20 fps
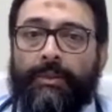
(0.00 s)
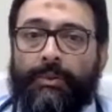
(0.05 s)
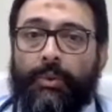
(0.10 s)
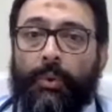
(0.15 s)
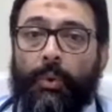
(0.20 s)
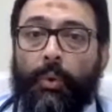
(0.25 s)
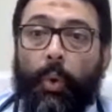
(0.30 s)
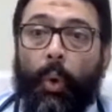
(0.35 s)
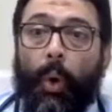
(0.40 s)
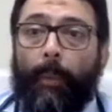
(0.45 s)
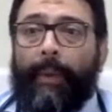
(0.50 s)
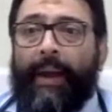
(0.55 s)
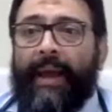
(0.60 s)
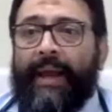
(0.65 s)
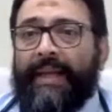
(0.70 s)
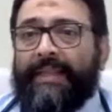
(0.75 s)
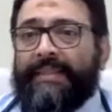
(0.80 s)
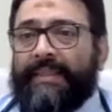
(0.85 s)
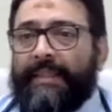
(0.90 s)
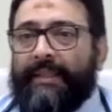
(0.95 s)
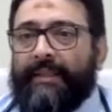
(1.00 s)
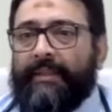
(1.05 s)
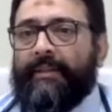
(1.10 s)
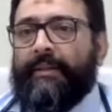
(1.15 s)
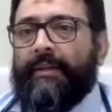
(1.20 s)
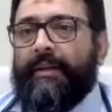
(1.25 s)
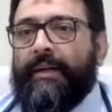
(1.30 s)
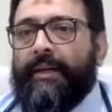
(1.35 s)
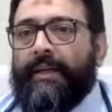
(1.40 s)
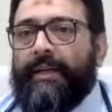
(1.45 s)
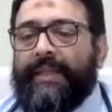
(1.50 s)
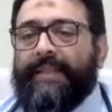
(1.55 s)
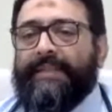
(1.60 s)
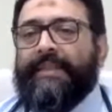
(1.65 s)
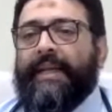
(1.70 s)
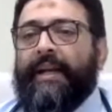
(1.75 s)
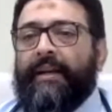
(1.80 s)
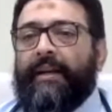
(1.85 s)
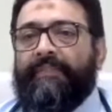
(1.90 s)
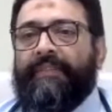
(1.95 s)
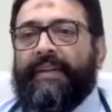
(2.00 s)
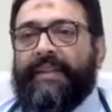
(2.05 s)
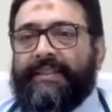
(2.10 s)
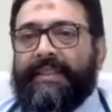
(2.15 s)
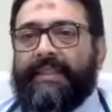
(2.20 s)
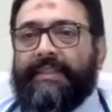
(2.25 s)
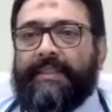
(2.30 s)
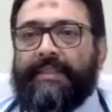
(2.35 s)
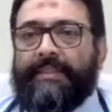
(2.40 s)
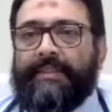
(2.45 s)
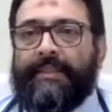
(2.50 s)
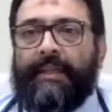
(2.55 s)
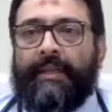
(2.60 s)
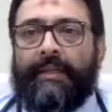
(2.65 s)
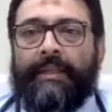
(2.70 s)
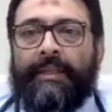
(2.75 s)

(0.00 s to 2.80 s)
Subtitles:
So co-managing these kind of diseases,